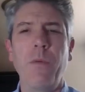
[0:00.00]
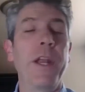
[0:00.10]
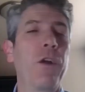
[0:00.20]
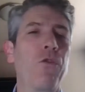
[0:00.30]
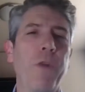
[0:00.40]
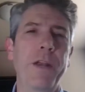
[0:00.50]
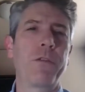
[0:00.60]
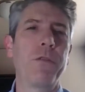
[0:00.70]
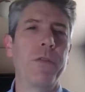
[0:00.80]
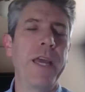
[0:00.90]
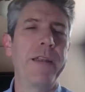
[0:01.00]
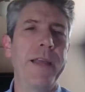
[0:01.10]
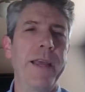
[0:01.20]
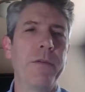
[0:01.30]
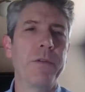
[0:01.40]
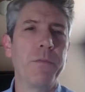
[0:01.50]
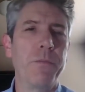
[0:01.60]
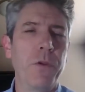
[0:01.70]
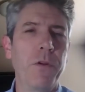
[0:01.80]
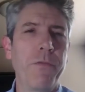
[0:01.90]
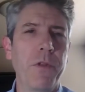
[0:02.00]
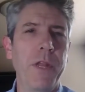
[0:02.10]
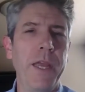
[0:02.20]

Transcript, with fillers: We had a great crew that day. It was a beautiful